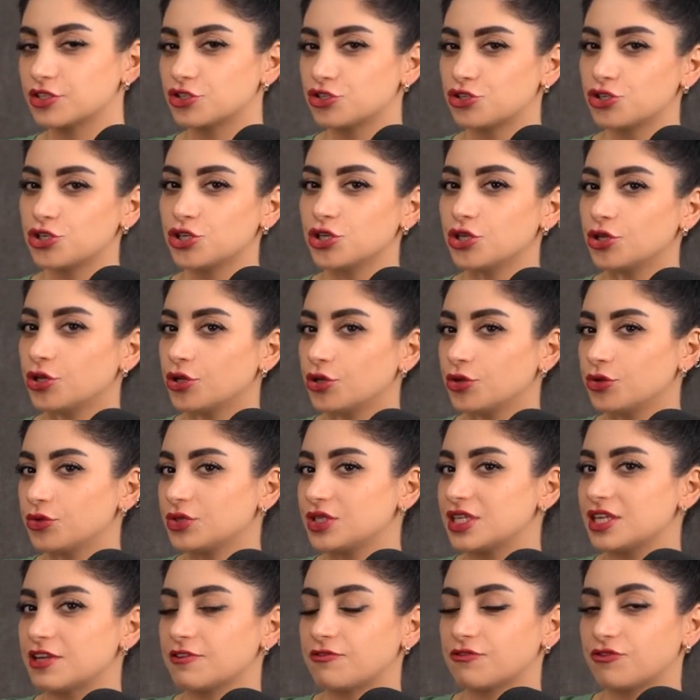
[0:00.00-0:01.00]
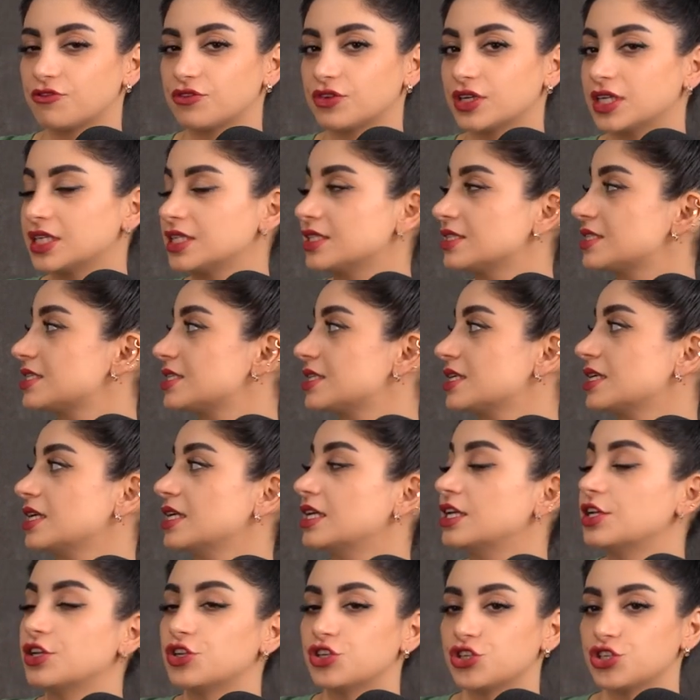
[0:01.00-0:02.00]
two different
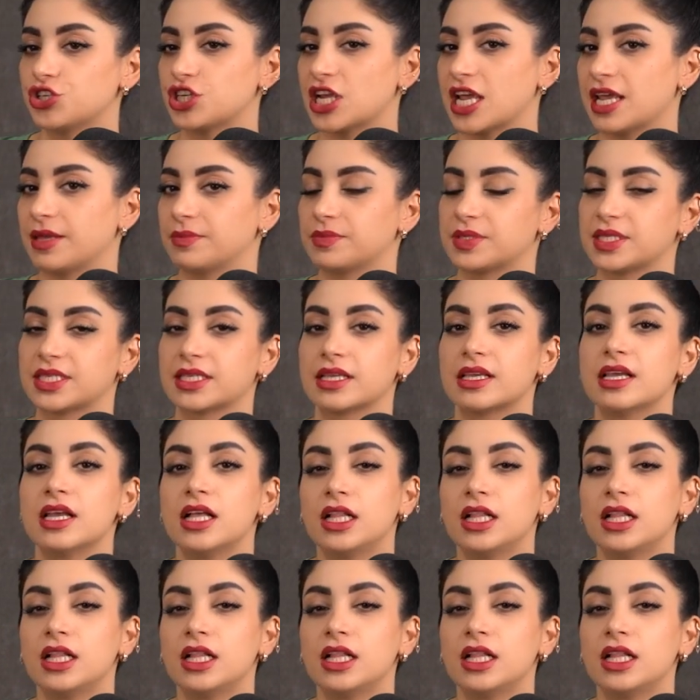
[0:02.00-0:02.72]
shapes,